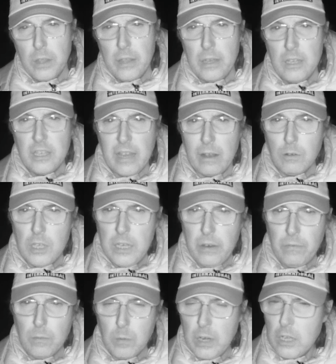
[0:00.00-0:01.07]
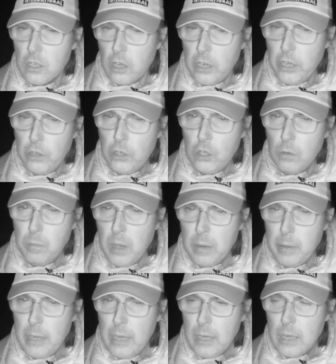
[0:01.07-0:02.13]
with it sounds different when it's on YouTube,
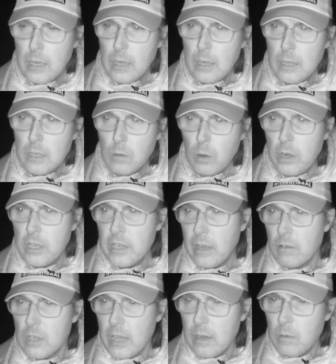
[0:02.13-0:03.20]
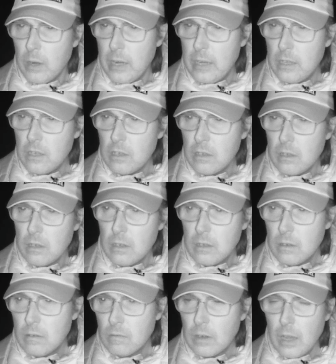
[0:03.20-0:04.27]
maybe, to what it sounds like when it's
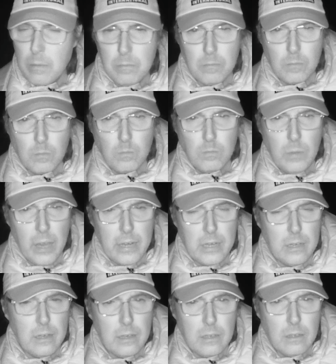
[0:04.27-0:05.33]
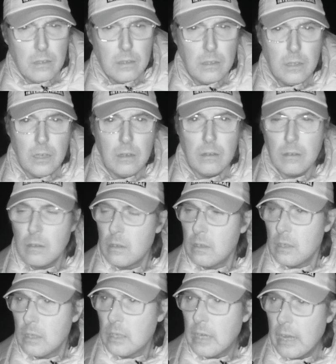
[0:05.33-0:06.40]
when I'm editing it. You know,
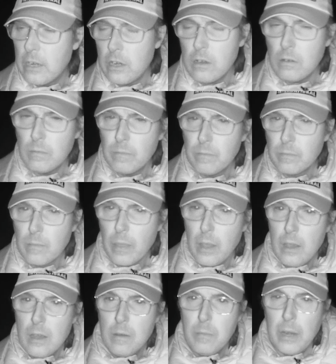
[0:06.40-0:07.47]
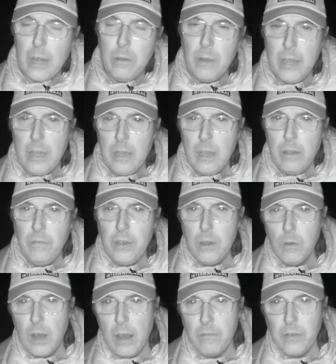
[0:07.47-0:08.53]
I don't know. But anyway, if
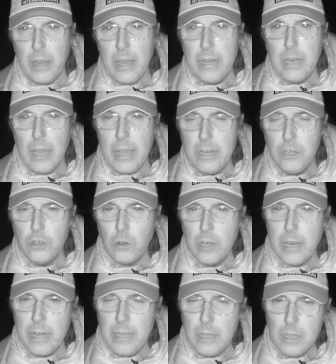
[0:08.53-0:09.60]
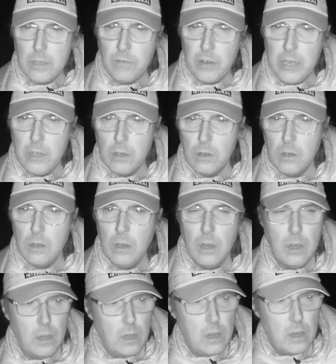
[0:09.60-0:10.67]
you have en enjoyed any of this video
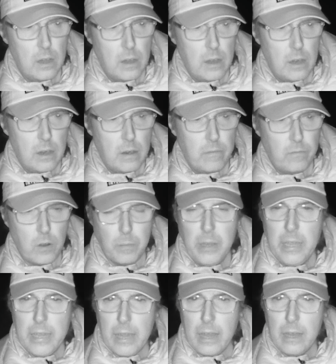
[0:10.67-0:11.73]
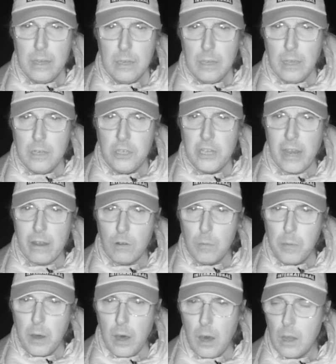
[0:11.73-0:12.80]
from here in Jarrow
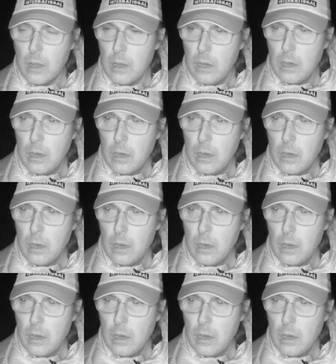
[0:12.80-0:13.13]
Park